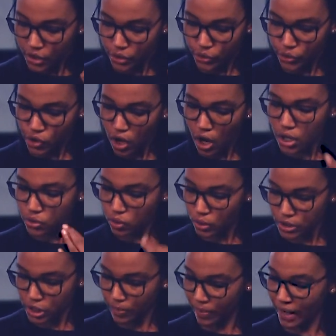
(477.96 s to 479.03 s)
You can't
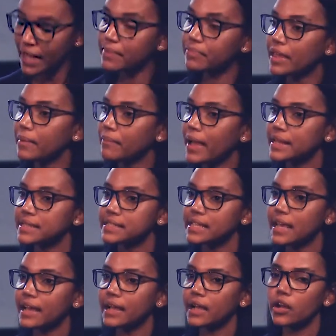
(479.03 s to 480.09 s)
also blame them and
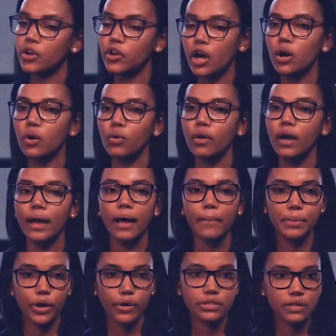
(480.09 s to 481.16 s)
say, no,
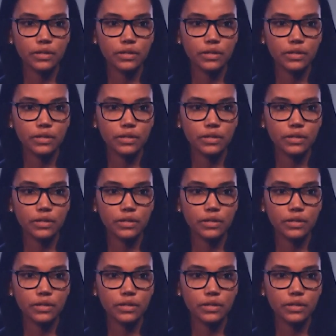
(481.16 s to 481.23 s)
because